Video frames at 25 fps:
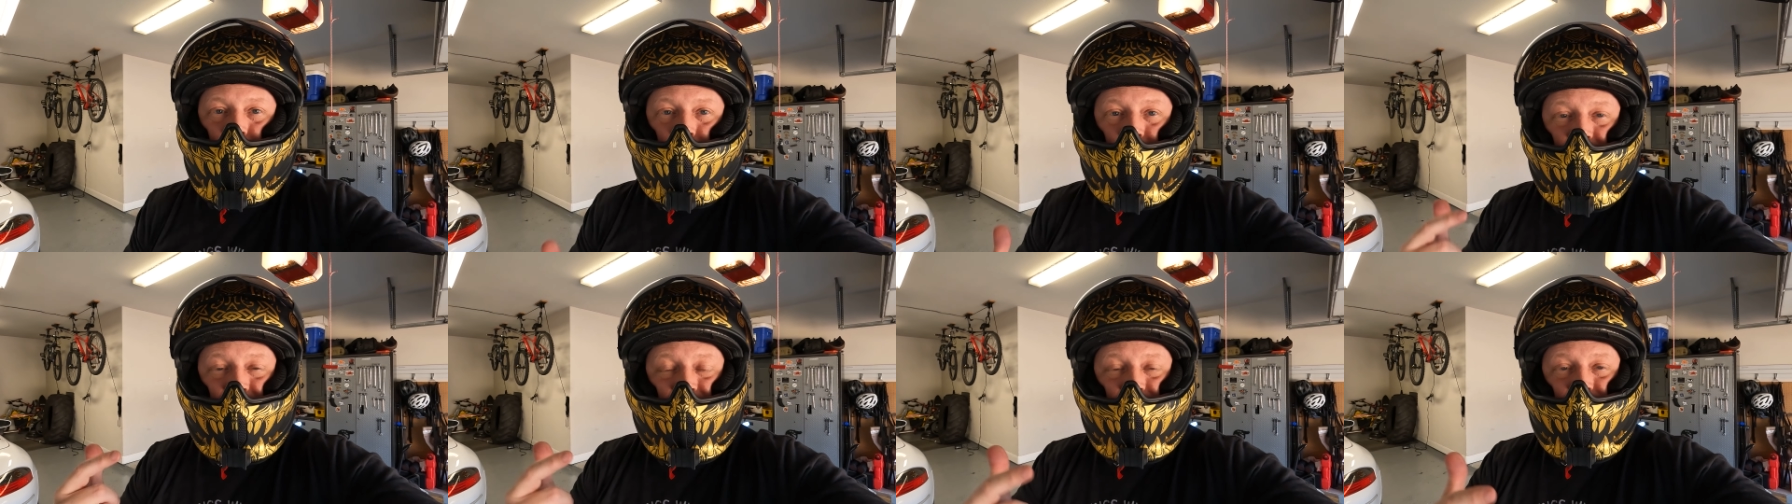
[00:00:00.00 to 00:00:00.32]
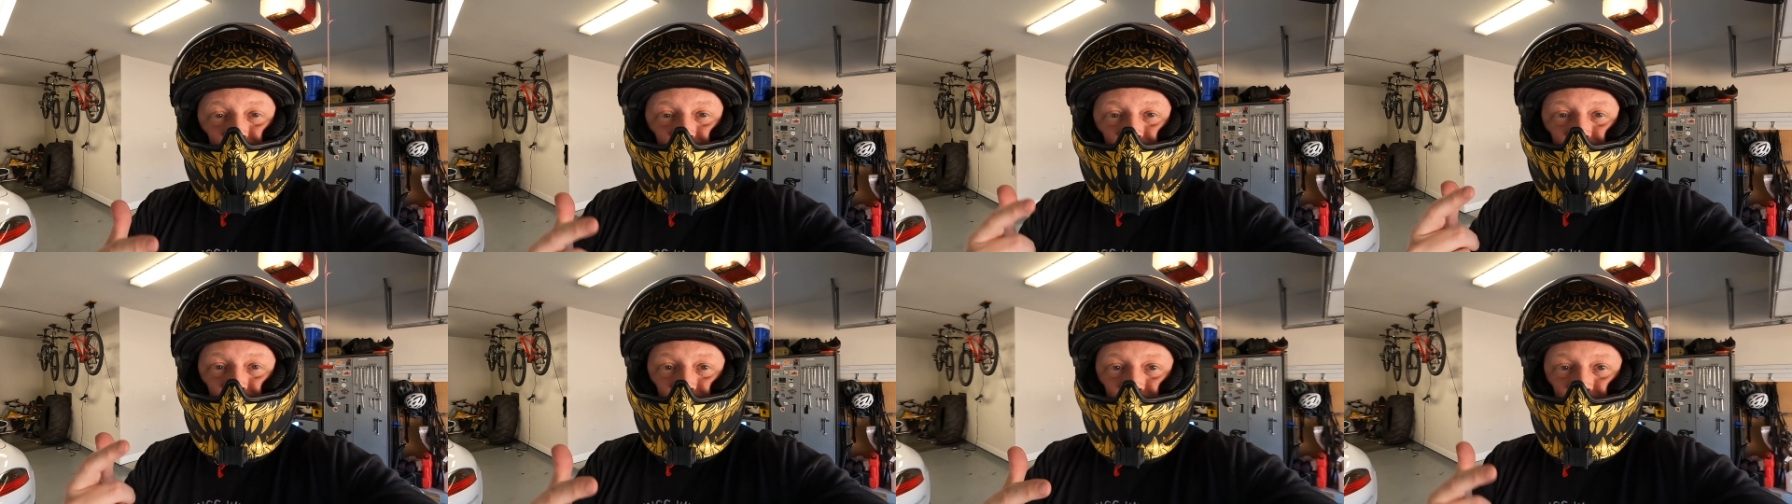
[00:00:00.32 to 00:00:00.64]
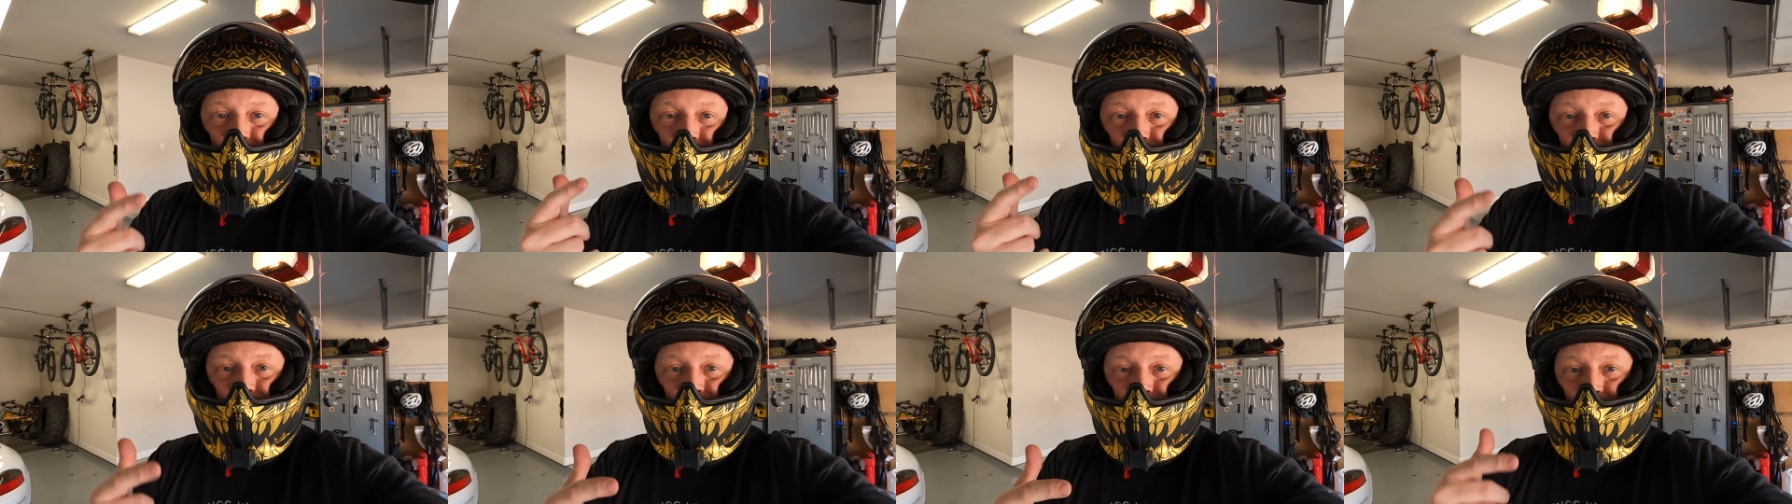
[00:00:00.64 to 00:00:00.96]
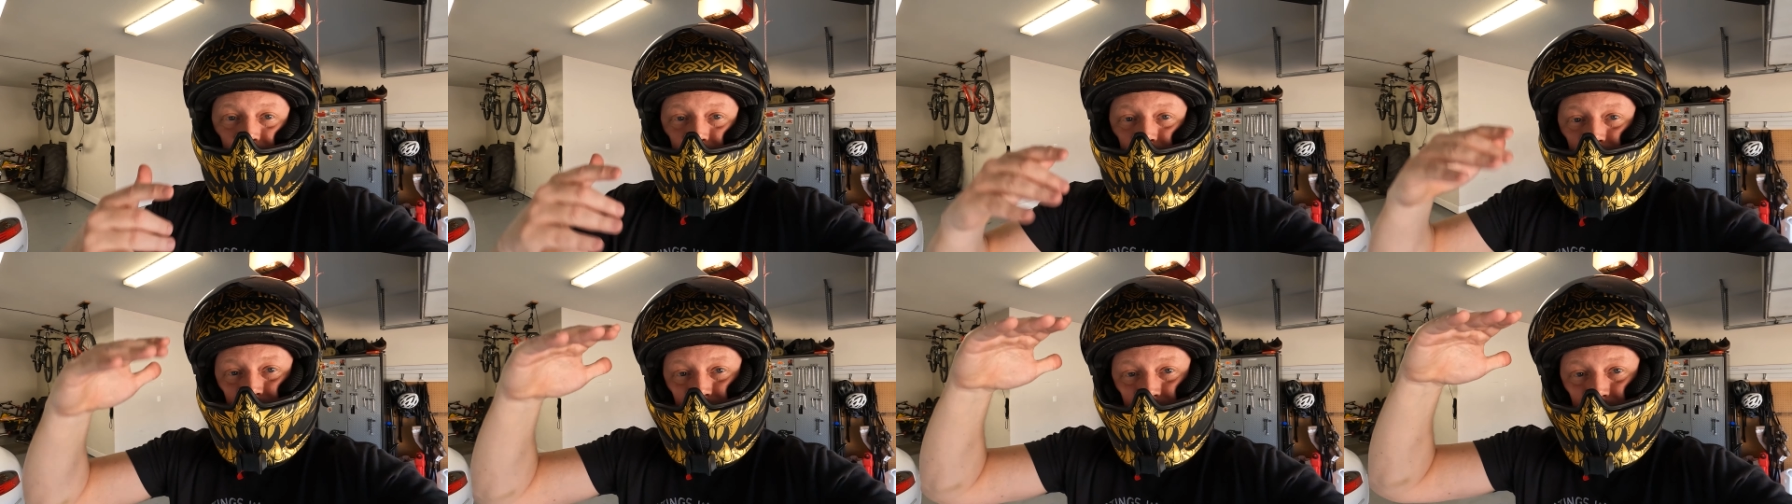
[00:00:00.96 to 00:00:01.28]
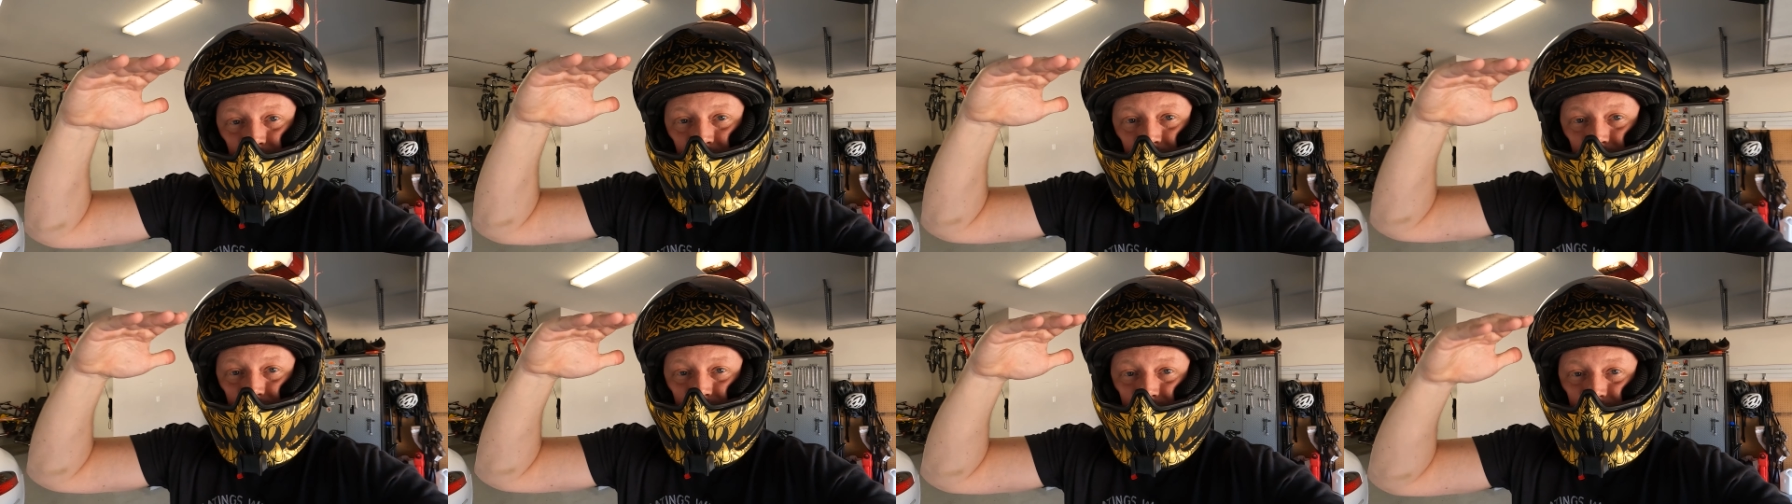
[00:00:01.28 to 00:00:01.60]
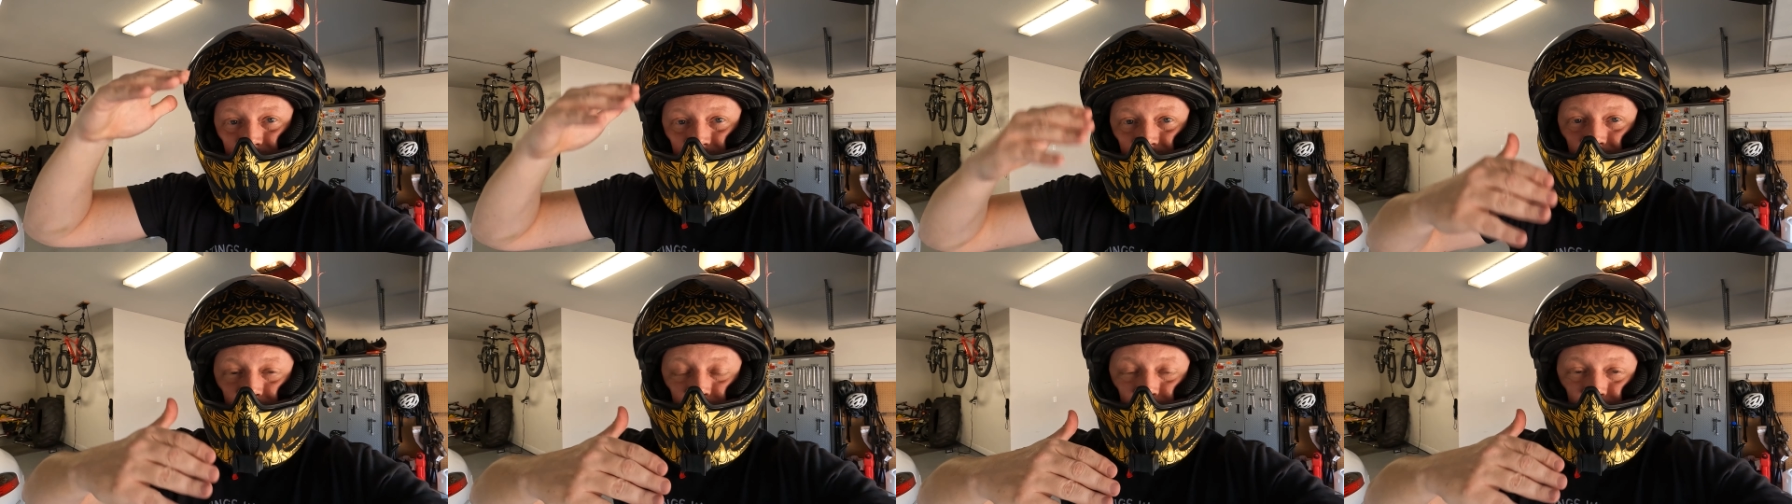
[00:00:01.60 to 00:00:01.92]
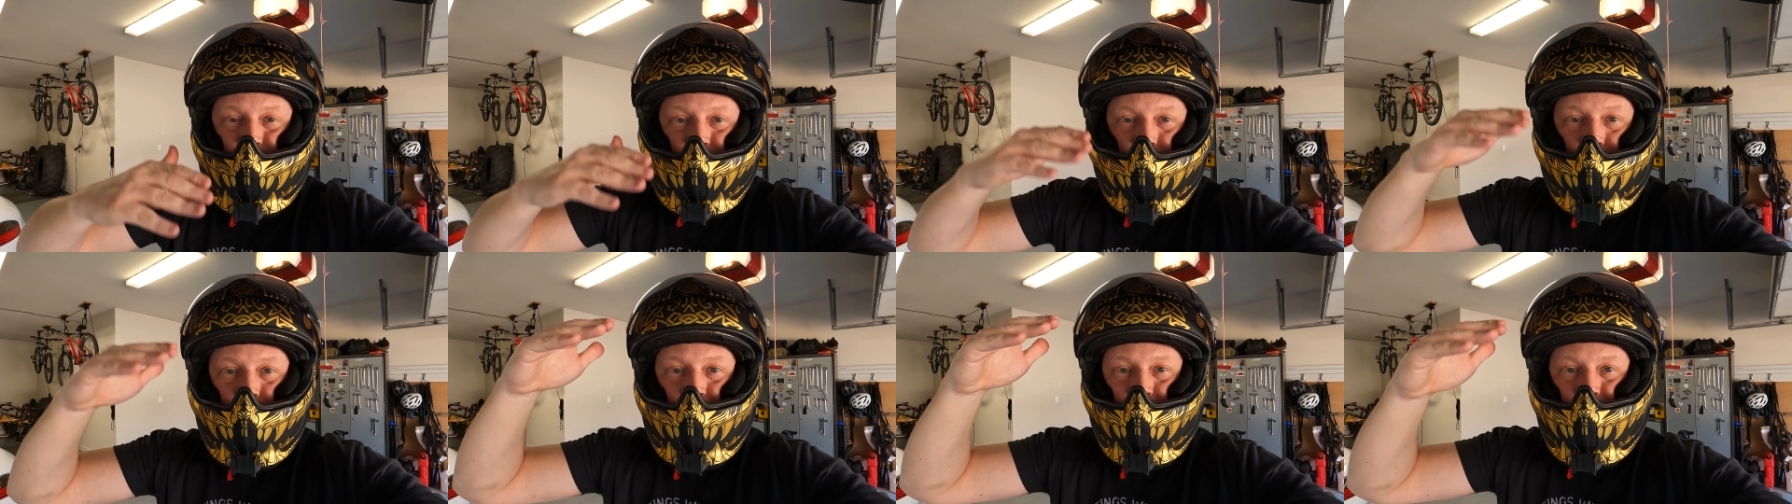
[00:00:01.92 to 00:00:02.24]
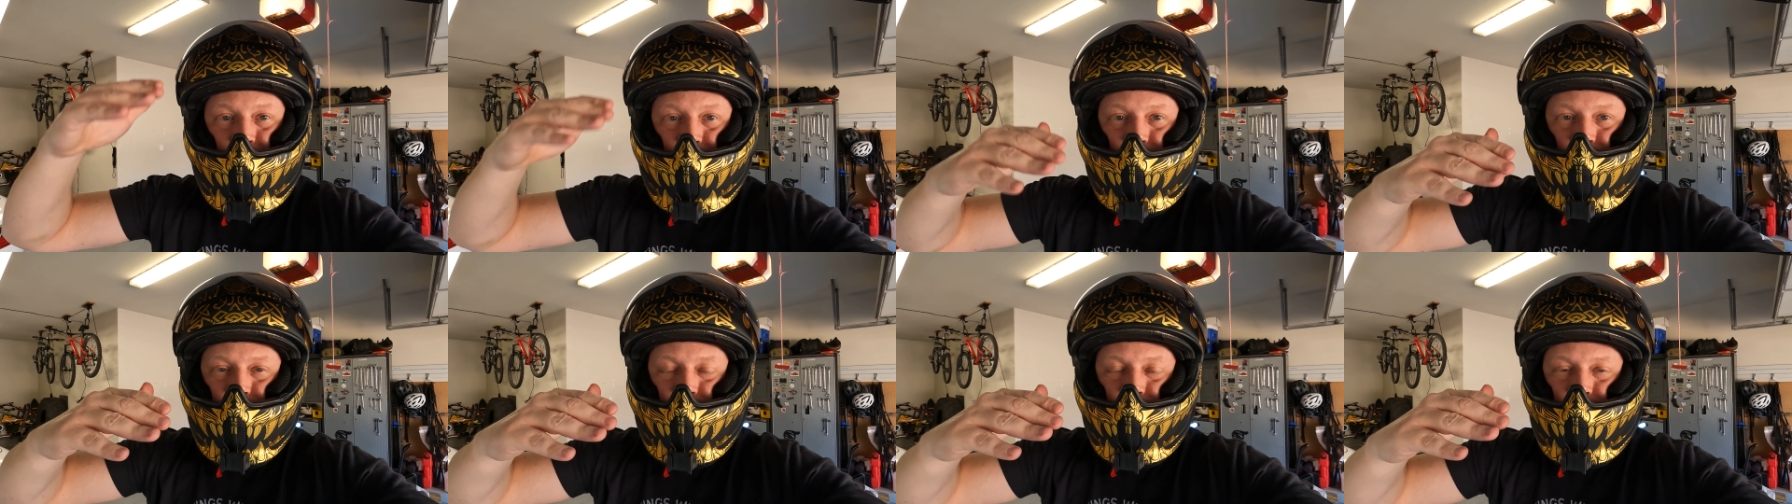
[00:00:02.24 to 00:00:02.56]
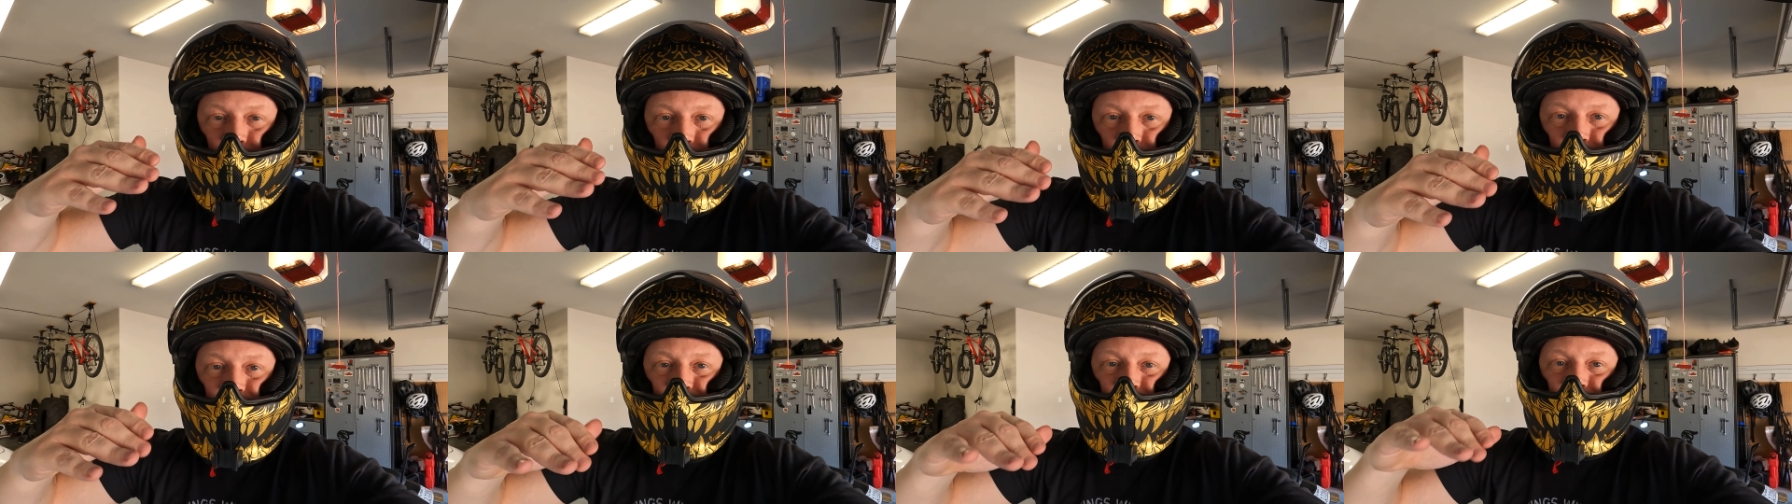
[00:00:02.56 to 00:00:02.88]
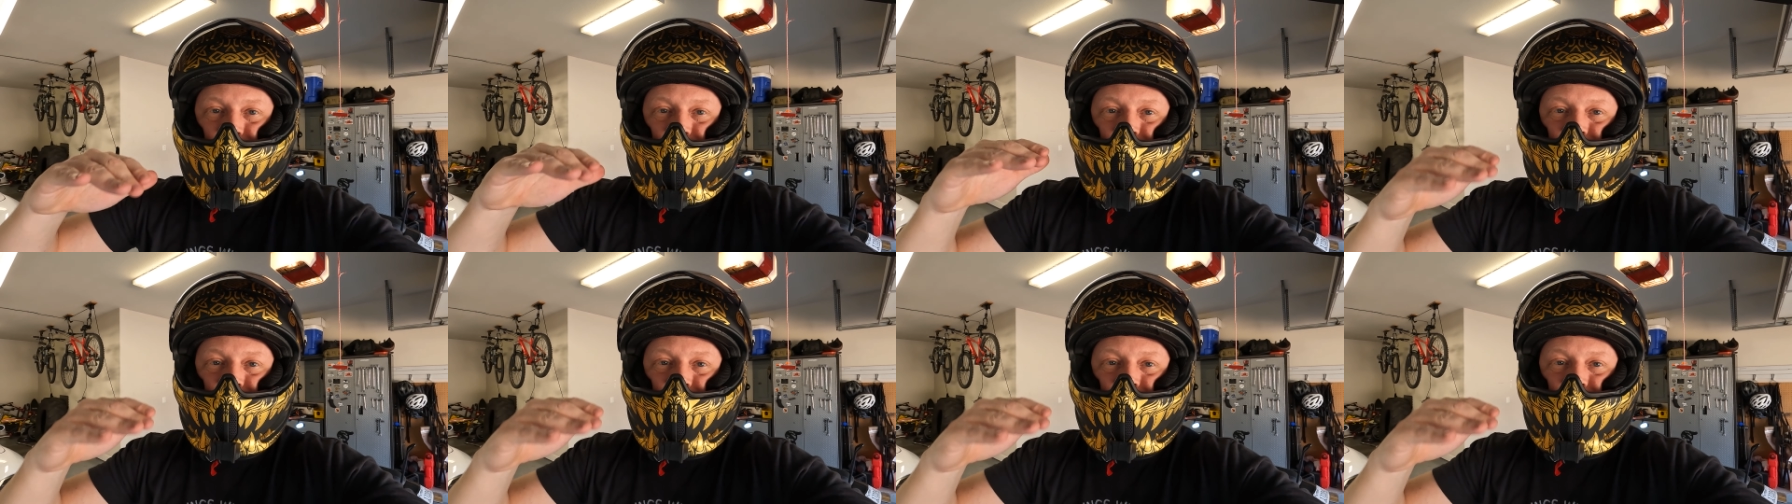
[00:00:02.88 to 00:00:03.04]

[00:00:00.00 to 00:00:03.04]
The one thing that I can say is about the visor opening and closing.